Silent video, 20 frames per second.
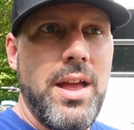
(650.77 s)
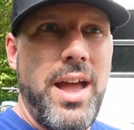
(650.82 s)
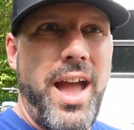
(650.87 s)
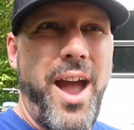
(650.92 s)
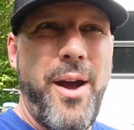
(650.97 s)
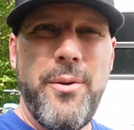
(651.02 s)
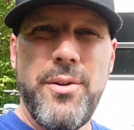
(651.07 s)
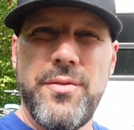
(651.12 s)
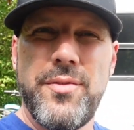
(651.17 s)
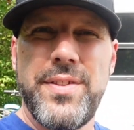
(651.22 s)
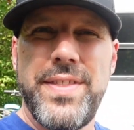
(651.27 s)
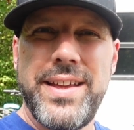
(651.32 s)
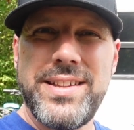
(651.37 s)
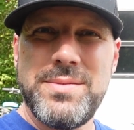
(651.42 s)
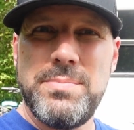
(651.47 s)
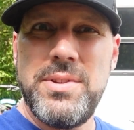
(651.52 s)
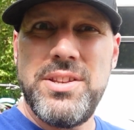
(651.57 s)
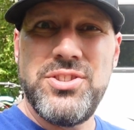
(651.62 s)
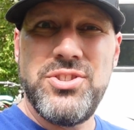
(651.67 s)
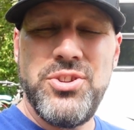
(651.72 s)
However, that's
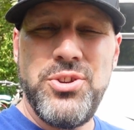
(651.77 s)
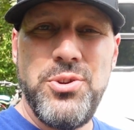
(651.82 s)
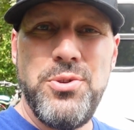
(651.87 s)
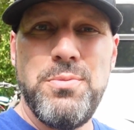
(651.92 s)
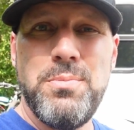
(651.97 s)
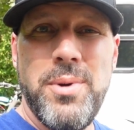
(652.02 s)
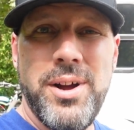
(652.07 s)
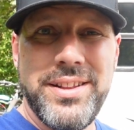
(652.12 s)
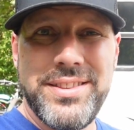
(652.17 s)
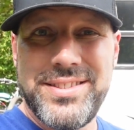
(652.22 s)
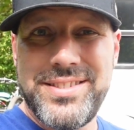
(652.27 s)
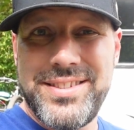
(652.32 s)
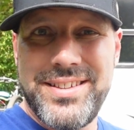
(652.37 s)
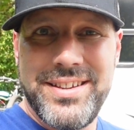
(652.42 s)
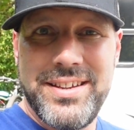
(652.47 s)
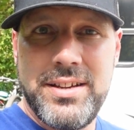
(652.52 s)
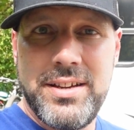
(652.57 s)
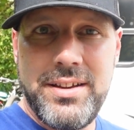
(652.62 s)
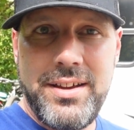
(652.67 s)
been 2 months